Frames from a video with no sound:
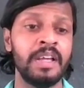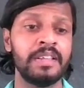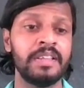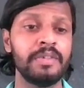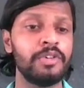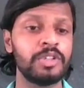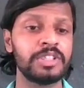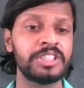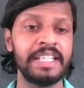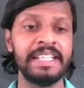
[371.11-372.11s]
Therefore
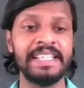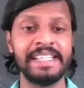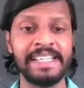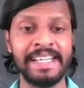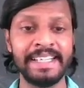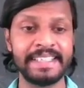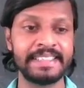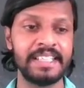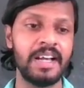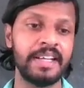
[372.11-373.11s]
she
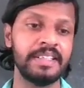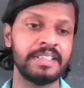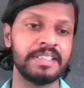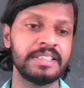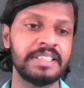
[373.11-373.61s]
needed another